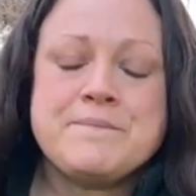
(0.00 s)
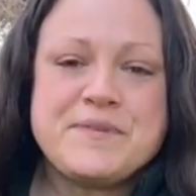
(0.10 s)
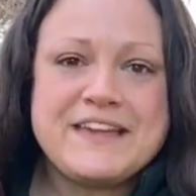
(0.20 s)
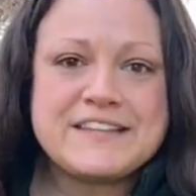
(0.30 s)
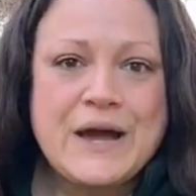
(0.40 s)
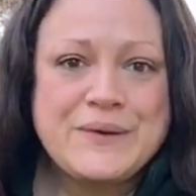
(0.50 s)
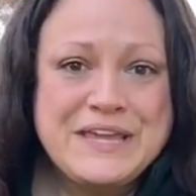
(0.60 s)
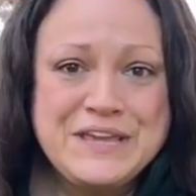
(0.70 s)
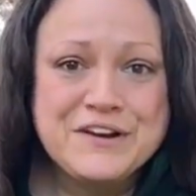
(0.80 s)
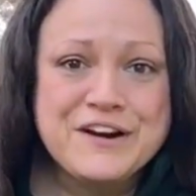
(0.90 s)
He has out
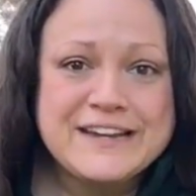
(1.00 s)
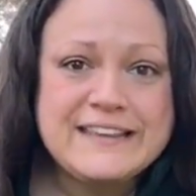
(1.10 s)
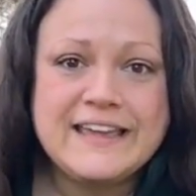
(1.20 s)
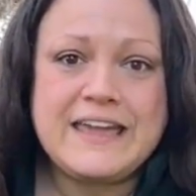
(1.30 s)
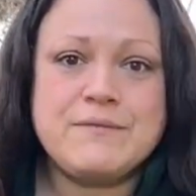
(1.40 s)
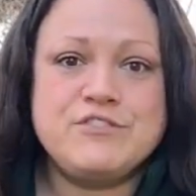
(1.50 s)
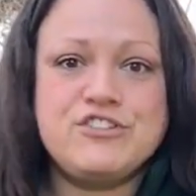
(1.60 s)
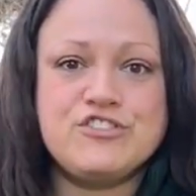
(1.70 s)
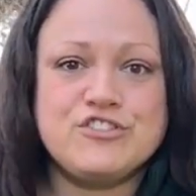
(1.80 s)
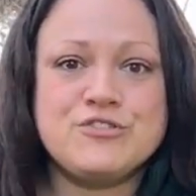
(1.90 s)
here I'd like him to
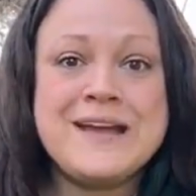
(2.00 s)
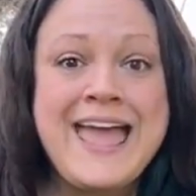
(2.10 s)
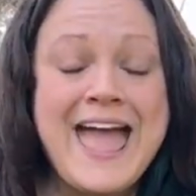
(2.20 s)
do.